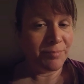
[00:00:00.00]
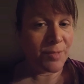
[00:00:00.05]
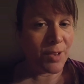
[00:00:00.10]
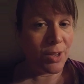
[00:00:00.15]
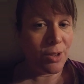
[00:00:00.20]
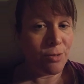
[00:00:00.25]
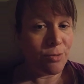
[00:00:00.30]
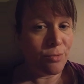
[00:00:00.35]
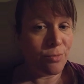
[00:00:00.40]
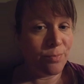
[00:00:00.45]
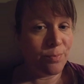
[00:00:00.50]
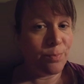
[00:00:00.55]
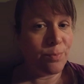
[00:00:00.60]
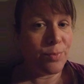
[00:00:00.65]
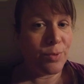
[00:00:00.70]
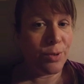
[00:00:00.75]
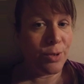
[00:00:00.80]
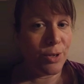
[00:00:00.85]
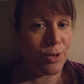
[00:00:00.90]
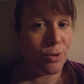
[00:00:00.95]

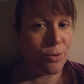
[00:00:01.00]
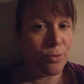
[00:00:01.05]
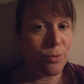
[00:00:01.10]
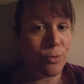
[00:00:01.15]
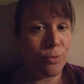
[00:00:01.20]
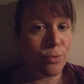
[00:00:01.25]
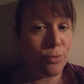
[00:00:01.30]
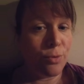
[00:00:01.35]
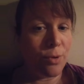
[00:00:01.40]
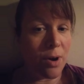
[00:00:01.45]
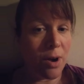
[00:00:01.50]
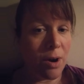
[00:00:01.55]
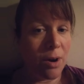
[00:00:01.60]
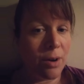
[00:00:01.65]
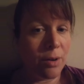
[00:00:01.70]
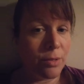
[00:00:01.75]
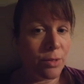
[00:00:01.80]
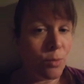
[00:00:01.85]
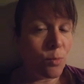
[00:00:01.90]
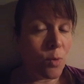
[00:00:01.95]
You
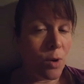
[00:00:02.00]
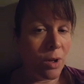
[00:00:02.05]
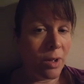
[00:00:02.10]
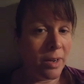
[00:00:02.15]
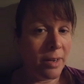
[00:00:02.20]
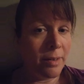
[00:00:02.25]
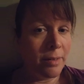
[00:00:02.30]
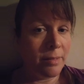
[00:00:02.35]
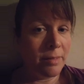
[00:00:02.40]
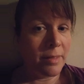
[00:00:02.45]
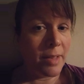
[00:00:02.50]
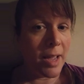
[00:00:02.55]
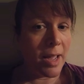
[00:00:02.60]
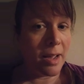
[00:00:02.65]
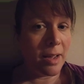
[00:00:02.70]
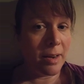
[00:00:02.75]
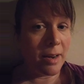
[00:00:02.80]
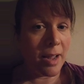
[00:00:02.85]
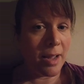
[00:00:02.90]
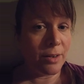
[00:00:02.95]
are the one
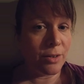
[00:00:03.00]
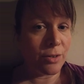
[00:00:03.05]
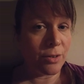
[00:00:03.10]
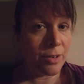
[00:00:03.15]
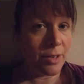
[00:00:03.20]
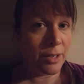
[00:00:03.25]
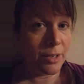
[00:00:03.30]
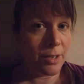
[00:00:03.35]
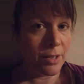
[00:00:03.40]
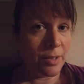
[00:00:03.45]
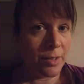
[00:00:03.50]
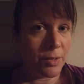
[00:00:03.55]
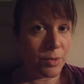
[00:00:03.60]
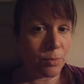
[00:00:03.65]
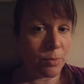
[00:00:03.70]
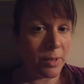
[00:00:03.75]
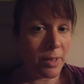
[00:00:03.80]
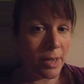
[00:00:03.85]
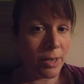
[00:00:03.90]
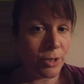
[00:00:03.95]
that entered into
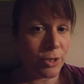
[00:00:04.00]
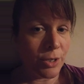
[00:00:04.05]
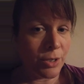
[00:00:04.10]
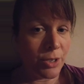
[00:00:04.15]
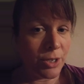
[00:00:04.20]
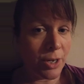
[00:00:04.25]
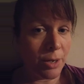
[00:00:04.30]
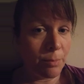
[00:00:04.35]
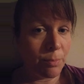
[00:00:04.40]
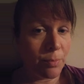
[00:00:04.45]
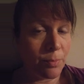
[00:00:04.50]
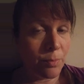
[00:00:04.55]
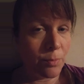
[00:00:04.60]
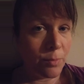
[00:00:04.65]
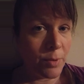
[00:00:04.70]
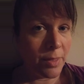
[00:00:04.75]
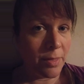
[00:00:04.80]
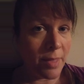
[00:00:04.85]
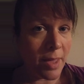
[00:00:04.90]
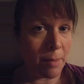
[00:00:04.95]
this relationship
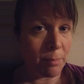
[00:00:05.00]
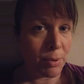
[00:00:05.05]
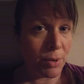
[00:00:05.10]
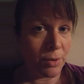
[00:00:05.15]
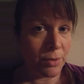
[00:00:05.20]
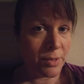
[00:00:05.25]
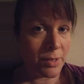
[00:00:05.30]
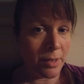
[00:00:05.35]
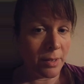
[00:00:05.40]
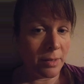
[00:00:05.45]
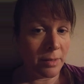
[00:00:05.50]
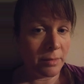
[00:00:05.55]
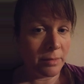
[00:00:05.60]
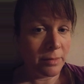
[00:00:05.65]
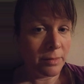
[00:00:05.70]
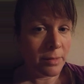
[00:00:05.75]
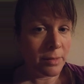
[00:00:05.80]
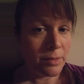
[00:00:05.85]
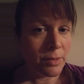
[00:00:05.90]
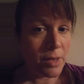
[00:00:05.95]
with that person.
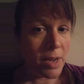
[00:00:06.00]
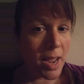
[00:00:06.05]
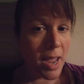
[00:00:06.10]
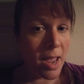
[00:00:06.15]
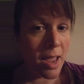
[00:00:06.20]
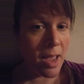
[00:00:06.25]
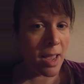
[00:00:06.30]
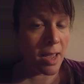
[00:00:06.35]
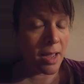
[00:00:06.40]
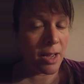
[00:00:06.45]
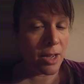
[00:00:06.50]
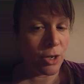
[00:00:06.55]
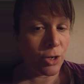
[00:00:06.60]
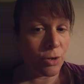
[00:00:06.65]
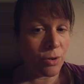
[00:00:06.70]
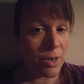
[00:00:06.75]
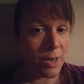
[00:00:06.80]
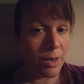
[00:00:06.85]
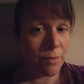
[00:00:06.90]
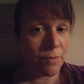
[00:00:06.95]
And
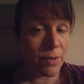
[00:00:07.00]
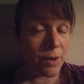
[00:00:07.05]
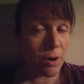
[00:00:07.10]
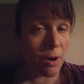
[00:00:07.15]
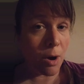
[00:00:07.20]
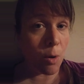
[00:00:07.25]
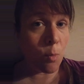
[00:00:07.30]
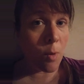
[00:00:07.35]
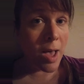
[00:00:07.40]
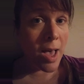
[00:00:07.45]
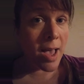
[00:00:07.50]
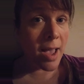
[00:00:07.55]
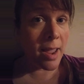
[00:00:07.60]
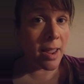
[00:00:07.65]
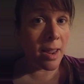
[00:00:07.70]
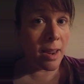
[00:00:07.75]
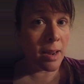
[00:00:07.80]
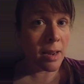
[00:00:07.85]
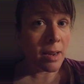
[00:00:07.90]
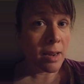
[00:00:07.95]
you need to figure out
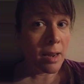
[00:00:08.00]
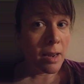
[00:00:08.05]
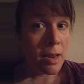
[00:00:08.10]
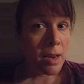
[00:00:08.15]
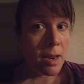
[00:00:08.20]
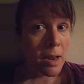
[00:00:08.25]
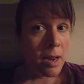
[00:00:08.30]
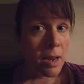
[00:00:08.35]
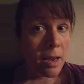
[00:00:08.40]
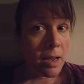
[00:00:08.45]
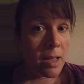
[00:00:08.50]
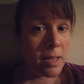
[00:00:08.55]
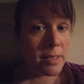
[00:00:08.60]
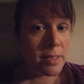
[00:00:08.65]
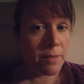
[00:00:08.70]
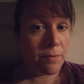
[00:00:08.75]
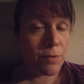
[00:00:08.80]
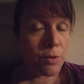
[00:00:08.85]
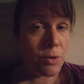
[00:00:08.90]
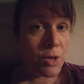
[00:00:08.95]
why,
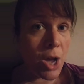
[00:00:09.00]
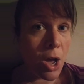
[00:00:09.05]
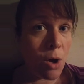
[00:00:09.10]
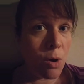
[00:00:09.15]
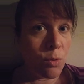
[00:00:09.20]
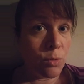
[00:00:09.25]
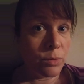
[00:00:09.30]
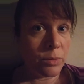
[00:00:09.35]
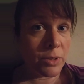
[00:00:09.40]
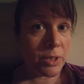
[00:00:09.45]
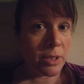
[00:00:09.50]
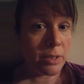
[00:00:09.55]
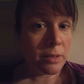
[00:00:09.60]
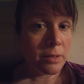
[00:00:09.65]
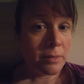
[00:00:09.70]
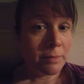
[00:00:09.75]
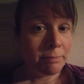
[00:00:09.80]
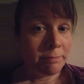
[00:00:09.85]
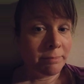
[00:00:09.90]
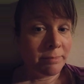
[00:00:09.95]
because if you don't,
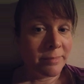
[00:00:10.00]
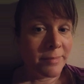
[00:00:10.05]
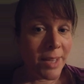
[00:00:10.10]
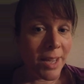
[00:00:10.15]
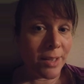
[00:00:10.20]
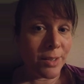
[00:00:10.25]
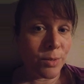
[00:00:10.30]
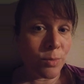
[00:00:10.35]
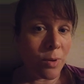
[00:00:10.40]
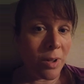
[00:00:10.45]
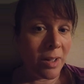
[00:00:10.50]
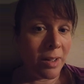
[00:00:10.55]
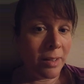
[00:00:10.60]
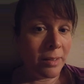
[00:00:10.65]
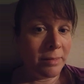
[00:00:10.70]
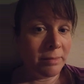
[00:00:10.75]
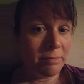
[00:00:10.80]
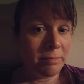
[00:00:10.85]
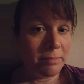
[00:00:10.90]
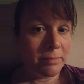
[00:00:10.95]
guess what?